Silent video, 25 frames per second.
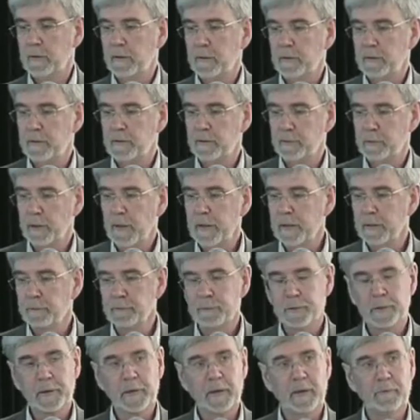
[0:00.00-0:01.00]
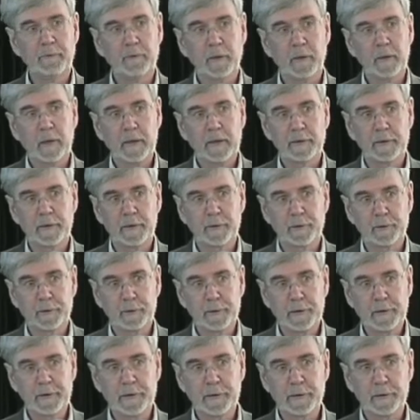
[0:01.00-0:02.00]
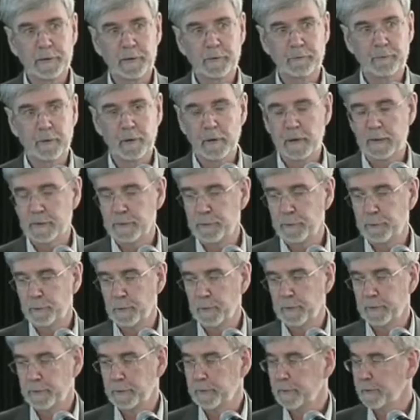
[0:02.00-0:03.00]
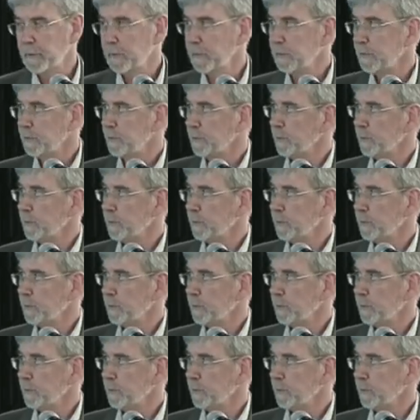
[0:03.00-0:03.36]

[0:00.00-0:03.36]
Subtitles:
the rate of sea level has increased over the last 200 years.